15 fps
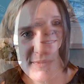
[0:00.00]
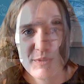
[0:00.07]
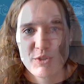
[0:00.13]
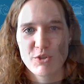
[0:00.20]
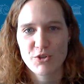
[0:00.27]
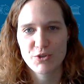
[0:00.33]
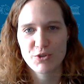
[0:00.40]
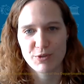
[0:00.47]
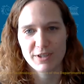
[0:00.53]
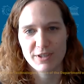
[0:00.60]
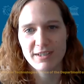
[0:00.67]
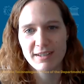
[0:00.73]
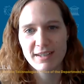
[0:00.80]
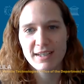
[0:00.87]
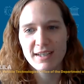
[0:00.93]

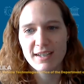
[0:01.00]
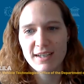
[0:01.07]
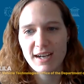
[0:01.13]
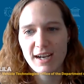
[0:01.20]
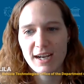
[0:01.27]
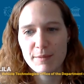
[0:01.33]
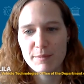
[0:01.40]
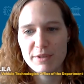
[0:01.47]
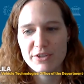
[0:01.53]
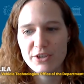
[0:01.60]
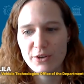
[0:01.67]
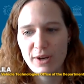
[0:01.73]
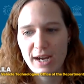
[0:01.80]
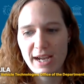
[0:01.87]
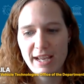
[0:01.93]
Sure.
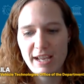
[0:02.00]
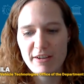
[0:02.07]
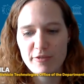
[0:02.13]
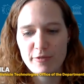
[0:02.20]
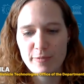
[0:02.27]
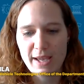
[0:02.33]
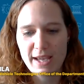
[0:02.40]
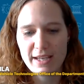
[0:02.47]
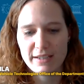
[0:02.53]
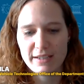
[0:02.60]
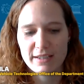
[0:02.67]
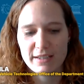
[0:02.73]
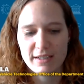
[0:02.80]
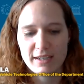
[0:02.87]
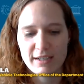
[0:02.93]
So I have
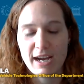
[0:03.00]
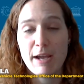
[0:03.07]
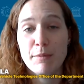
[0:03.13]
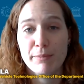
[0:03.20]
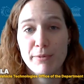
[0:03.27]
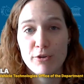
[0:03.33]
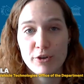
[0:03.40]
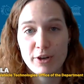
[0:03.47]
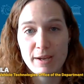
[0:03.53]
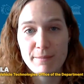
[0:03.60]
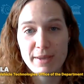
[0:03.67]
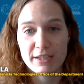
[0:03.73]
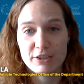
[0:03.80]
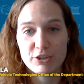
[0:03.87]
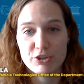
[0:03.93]
been, I'm a program
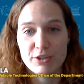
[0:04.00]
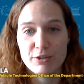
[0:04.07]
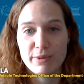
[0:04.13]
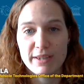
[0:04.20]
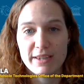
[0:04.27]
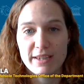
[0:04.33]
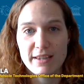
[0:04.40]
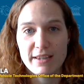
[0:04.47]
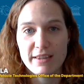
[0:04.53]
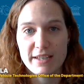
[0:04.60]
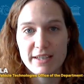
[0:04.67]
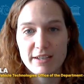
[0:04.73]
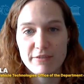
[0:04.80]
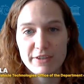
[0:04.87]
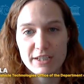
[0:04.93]
manager within
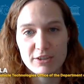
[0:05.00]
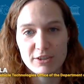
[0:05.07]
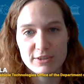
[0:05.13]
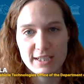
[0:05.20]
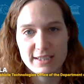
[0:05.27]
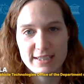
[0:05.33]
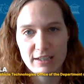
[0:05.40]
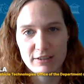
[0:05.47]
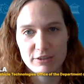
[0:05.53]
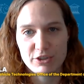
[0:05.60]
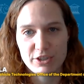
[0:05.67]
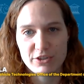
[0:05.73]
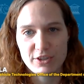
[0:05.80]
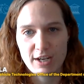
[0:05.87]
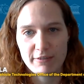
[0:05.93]
the Vehicle
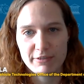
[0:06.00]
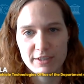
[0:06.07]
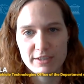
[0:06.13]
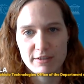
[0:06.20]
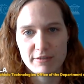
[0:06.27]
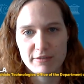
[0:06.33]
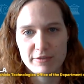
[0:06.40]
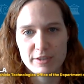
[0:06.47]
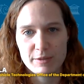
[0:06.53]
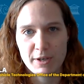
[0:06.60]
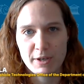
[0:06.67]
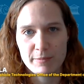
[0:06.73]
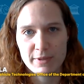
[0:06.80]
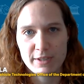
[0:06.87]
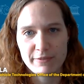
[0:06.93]
Technologies Office of
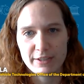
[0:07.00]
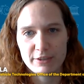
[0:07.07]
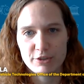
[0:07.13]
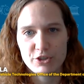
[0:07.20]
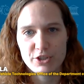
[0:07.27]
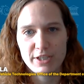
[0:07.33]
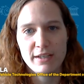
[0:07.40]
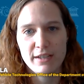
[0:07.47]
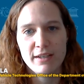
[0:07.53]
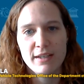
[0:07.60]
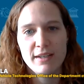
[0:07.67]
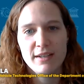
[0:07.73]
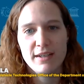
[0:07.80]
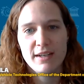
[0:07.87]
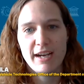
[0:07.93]
Department of Energy.
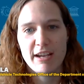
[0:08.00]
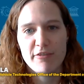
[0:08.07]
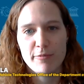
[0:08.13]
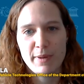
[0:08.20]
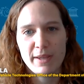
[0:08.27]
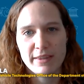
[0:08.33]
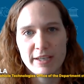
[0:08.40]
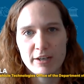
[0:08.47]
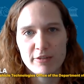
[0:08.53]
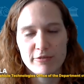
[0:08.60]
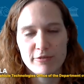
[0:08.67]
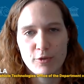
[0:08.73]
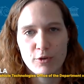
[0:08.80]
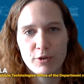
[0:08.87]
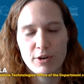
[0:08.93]
I've been there
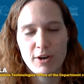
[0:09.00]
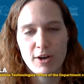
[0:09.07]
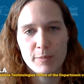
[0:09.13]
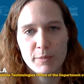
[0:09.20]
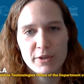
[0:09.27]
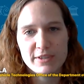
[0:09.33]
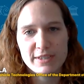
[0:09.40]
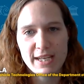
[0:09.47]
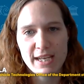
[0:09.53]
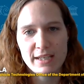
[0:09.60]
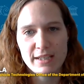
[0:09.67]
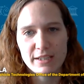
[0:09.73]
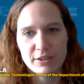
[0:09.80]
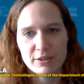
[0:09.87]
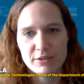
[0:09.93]
for almost 8
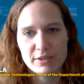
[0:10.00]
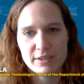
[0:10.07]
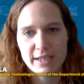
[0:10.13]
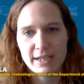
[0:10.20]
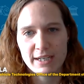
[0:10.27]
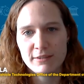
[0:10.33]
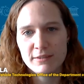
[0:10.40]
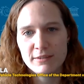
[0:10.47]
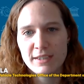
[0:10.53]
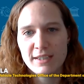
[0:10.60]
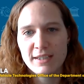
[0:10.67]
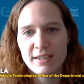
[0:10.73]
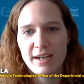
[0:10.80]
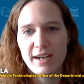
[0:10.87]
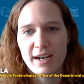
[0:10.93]
years now.
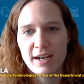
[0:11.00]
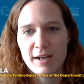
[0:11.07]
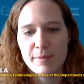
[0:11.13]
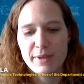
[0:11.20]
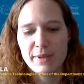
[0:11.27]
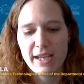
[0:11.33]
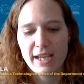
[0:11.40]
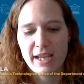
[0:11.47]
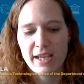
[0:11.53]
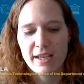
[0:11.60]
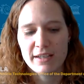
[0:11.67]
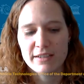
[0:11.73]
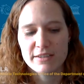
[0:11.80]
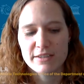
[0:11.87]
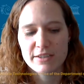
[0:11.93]

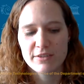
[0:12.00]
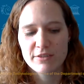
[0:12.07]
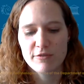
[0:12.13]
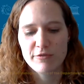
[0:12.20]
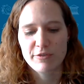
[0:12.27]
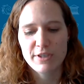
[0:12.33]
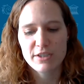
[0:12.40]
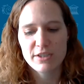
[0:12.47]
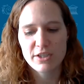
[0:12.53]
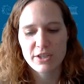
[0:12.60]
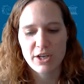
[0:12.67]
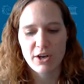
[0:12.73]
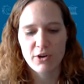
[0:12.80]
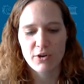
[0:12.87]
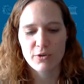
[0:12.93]
And
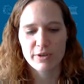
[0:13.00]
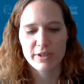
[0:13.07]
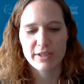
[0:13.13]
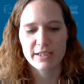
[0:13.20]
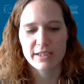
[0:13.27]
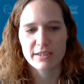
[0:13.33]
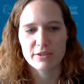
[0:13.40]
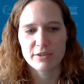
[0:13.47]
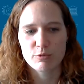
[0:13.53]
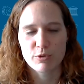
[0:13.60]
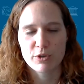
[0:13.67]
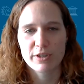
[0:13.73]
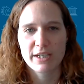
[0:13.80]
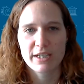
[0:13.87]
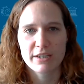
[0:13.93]
VTO is
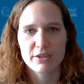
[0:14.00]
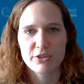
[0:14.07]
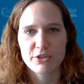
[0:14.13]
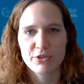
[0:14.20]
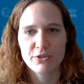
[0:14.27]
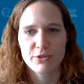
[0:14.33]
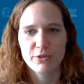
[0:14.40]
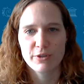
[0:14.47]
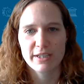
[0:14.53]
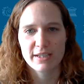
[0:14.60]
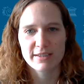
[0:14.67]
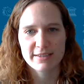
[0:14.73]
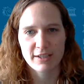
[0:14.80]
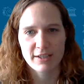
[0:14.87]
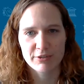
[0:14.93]
working to
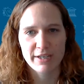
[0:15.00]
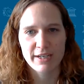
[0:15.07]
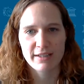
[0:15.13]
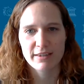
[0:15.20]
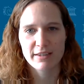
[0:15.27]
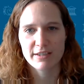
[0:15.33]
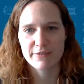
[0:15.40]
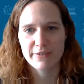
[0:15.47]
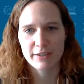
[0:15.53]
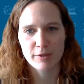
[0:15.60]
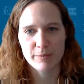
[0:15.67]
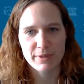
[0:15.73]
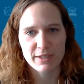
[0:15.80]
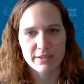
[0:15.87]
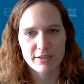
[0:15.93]
accelerate the
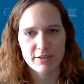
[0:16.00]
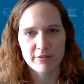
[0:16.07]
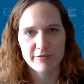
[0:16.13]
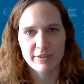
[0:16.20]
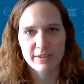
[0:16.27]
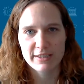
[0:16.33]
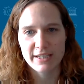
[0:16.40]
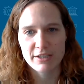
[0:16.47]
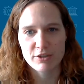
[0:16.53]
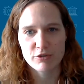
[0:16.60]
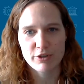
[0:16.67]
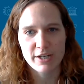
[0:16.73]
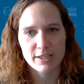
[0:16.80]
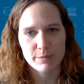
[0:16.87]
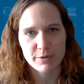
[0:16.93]
development of clean
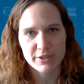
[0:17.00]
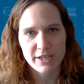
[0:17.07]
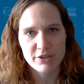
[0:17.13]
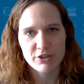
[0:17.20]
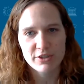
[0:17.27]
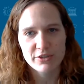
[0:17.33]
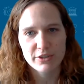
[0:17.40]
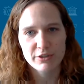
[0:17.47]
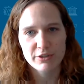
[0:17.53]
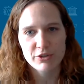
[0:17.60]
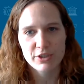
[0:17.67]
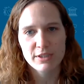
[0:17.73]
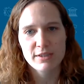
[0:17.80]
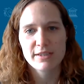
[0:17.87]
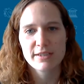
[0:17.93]
transportation
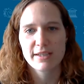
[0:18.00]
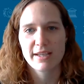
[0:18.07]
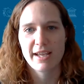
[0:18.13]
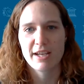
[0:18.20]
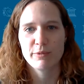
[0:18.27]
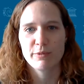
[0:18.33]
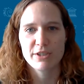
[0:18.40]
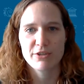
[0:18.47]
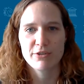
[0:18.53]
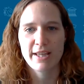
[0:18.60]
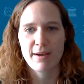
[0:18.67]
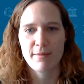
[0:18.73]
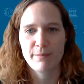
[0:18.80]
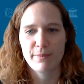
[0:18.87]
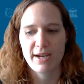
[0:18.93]
solutions. And we do
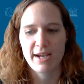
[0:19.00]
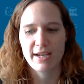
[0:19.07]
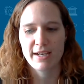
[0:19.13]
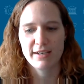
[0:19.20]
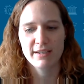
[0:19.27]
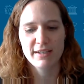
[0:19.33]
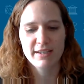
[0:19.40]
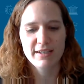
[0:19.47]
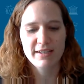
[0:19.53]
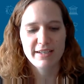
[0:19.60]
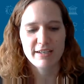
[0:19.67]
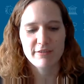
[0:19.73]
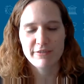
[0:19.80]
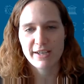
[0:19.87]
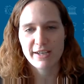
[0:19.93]
that by
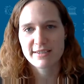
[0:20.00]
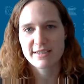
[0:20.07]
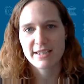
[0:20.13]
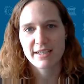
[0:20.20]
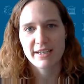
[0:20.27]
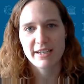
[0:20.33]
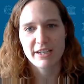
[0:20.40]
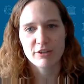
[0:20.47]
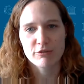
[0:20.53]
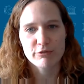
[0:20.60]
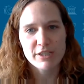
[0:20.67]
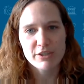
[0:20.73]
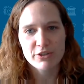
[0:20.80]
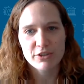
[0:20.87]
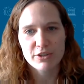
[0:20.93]
investing in
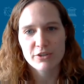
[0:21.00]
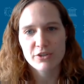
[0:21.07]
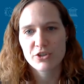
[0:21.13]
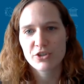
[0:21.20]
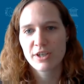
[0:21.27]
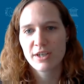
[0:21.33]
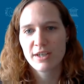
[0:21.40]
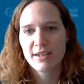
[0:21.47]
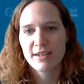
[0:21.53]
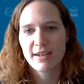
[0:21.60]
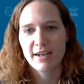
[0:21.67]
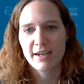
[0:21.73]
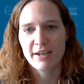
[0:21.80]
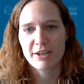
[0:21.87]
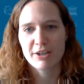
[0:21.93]
research
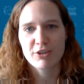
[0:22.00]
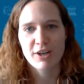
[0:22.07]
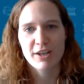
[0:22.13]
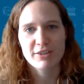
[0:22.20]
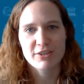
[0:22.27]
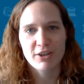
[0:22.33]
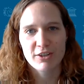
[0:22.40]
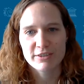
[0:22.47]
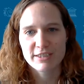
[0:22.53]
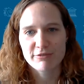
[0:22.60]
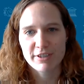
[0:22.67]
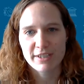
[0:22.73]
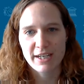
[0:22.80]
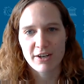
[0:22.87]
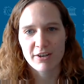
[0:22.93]
across all
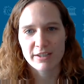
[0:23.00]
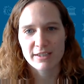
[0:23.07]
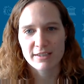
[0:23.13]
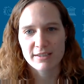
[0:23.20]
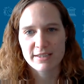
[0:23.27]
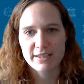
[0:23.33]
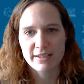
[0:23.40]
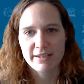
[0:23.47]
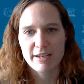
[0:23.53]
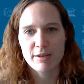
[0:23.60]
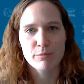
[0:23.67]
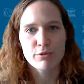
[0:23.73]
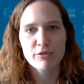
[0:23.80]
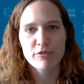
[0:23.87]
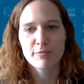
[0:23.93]
different areas to
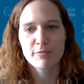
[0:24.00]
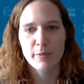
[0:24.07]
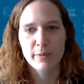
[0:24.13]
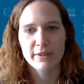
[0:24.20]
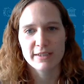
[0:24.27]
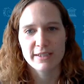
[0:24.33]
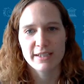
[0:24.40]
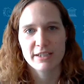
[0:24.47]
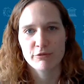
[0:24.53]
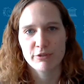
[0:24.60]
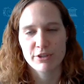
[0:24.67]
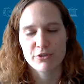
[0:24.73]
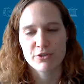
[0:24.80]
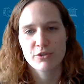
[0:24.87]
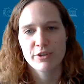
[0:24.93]
improve mobility and
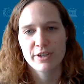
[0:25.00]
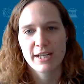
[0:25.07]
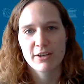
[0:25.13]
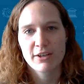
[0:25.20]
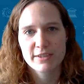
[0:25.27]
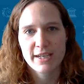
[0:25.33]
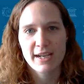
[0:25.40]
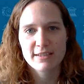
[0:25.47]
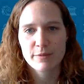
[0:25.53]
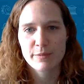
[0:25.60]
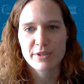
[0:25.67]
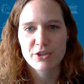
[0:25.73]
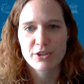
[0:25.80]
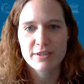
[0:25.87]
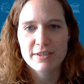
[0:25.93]
reduce greenhouse gas
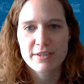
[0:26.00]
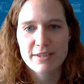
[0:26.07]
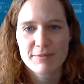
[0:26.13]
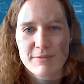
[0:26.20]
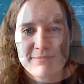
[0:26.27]
emissions.